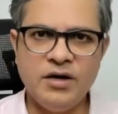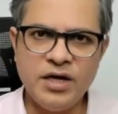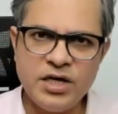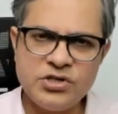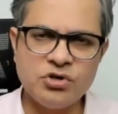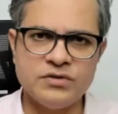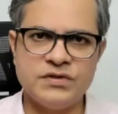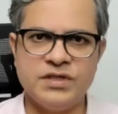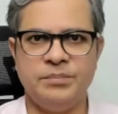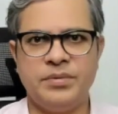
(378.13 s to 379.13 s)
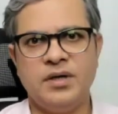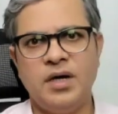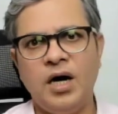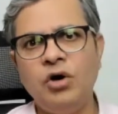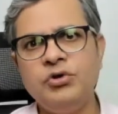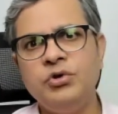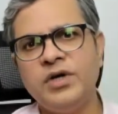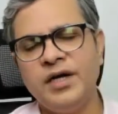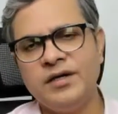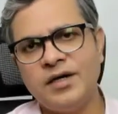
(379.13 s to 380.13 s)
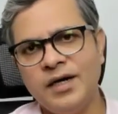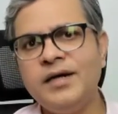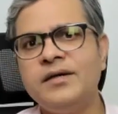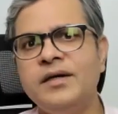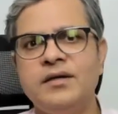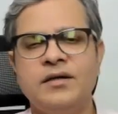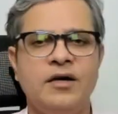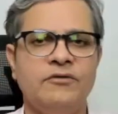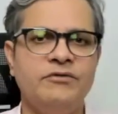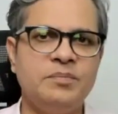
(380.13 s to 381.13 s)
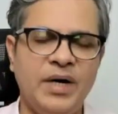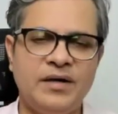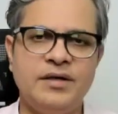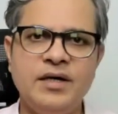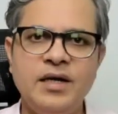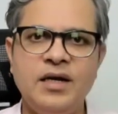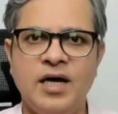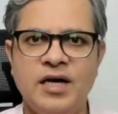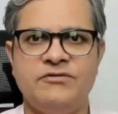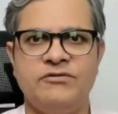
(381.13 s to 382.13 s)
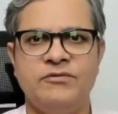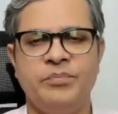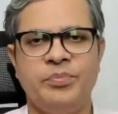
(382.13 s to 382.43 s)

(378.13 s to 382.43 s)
each concept, how you can connect it with practical life,